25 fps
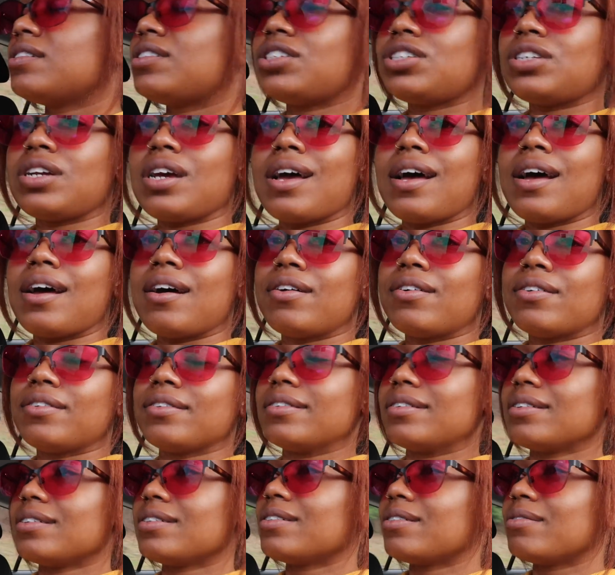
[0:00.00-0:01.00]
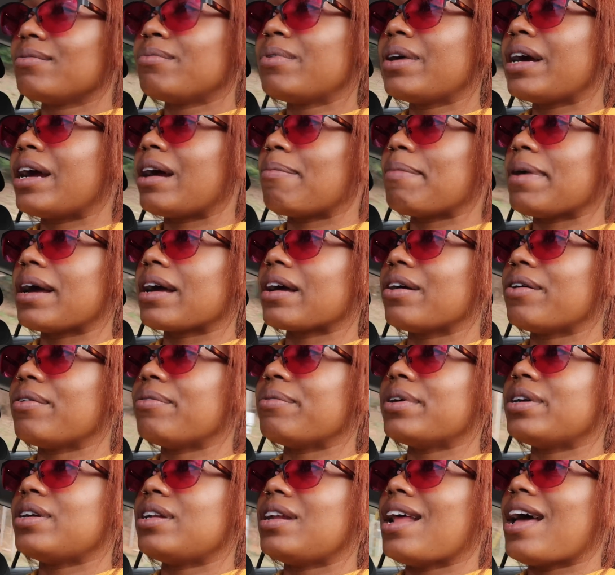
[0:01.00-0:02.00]
Ciao. Where am I
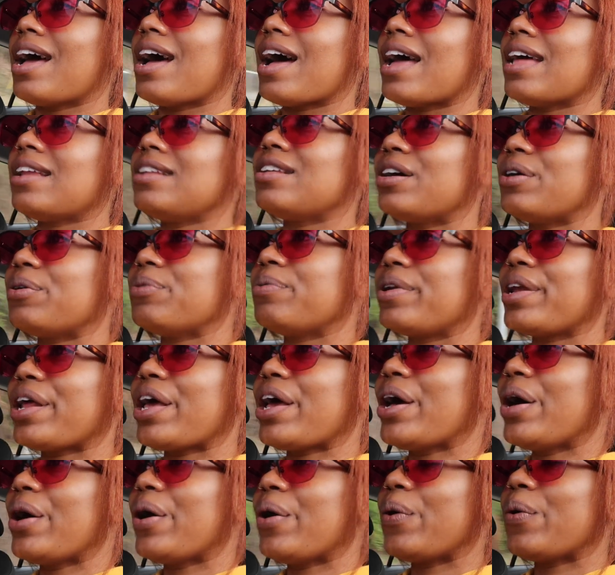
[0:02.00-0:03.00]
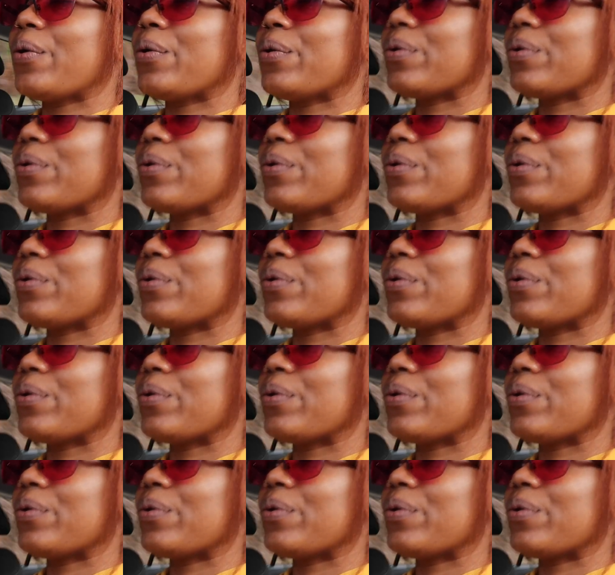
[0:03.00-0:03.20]
going? I don't know.